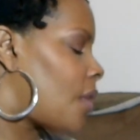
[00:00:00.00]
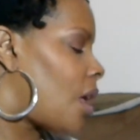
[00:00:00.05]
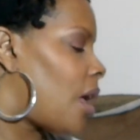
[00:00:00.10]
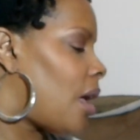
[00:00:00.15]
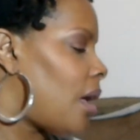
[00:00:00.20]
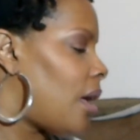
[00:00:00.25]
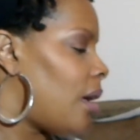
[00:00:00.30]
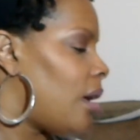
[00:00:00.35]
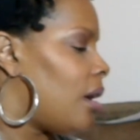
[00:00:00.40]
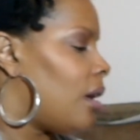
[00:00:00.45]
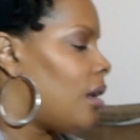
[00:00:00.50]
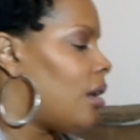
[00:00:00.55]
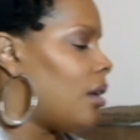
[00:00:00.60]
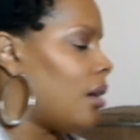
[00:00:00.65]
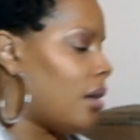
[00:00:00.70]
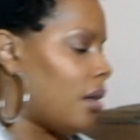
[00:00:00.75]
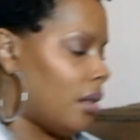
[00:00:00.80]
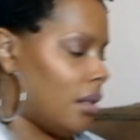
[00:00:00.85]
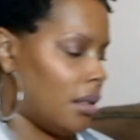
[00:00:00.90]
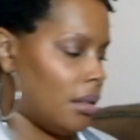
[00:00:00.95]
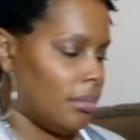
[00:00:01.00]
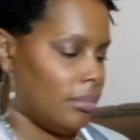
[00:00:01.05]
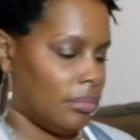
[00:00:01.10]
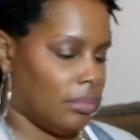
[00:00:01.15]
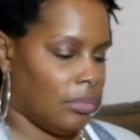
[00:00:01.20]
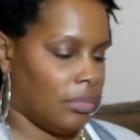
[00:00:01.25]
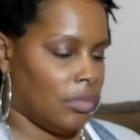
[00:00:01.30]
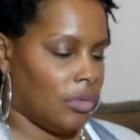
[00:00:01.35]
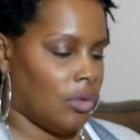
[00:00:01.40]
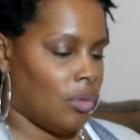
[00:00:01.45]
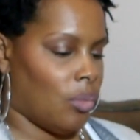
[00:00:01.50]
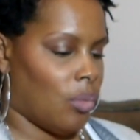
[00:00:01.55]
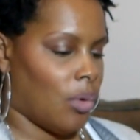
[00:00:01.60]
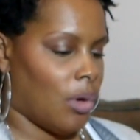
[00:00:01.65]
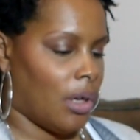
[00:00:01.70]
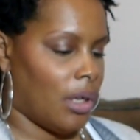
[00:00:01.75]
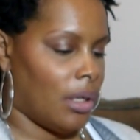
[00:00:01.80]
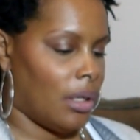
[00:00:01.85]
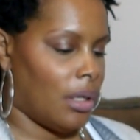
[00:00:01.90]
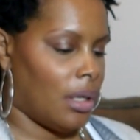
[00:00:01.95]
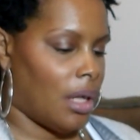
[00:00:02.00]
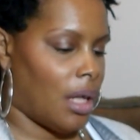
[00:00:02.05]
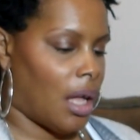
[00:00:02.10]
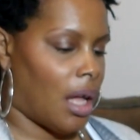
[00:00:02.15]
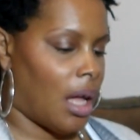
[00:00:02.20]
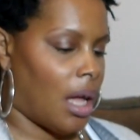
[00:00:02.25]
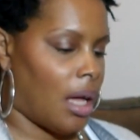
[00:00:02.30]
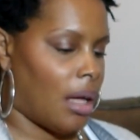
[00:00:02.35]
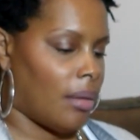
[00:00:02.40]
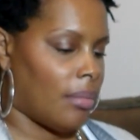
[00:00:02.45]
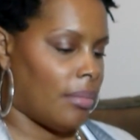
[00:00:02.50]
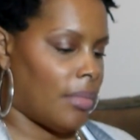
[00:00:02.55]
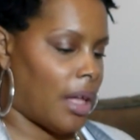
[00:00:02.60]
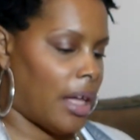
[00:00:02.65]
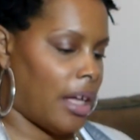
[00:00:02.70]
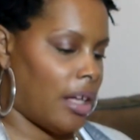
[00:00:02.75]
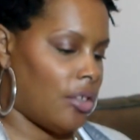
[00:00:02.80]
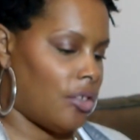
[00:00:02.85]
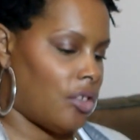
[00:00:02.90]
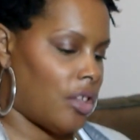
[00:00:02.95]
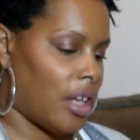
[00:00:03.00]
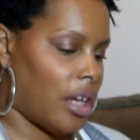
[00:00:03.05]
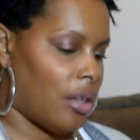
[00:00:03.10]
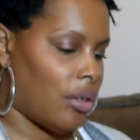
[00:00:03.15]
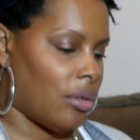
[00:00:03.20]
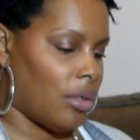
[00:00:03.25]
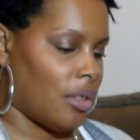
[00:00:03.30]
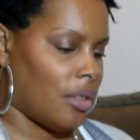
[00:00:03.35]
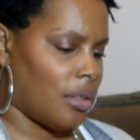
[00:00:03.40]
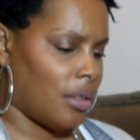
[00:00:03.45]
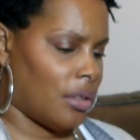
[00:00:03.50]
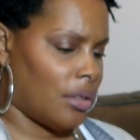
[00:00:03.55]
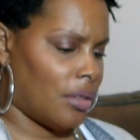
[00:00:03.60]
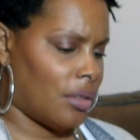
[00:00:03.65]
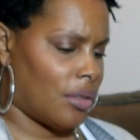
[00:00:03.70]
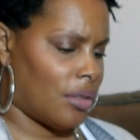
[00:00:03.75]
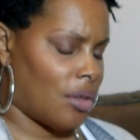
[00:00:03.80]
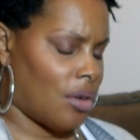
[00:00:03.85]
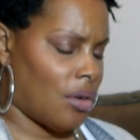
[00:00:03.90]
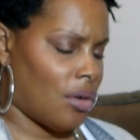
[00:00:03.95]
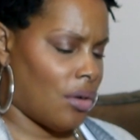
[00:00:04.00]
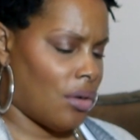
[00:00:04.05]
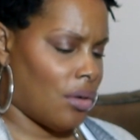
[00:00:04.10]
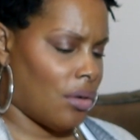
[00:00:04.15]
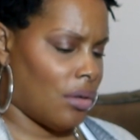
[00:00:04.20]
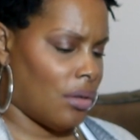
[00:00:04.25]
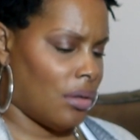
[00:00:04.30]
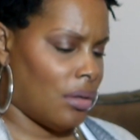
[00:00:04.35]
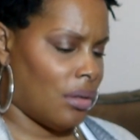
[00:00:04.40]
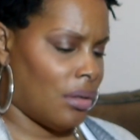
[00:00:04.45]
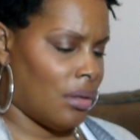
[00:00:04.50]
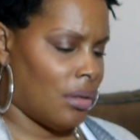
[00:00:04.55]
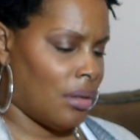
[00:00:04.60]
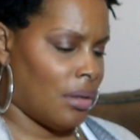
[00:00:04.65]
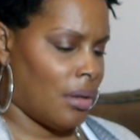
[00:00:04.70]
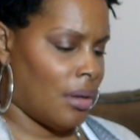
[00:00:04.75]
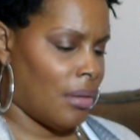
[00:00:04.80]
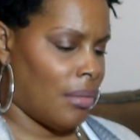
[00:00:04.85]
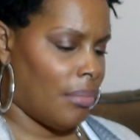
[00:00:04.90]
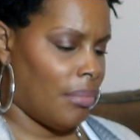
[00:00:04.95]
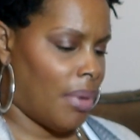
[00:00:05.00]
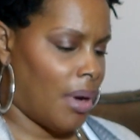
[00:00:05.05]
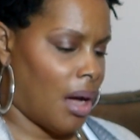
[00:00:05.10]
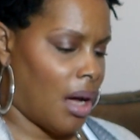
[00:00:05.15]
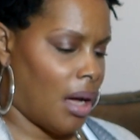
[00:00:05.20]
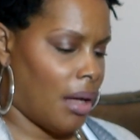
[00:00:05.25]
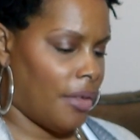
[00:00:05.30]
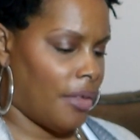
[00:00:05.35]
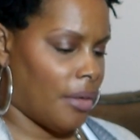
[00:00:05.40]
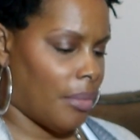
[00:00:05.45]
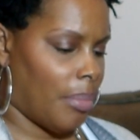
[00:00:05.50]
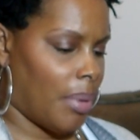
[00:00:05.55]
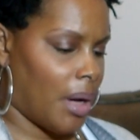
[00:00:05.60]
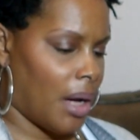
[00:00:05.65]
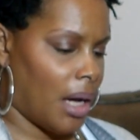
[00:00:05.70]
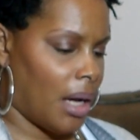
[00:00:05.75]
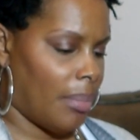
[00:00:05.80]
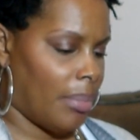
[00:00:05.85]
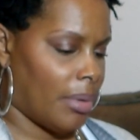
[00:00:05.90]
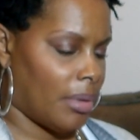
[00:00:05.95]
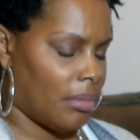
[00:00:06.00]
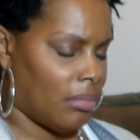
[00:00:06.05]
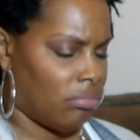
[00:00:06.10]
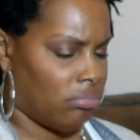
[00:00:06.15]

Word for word: and um, one um, eyeshadow. It's called Pop. It's a Pop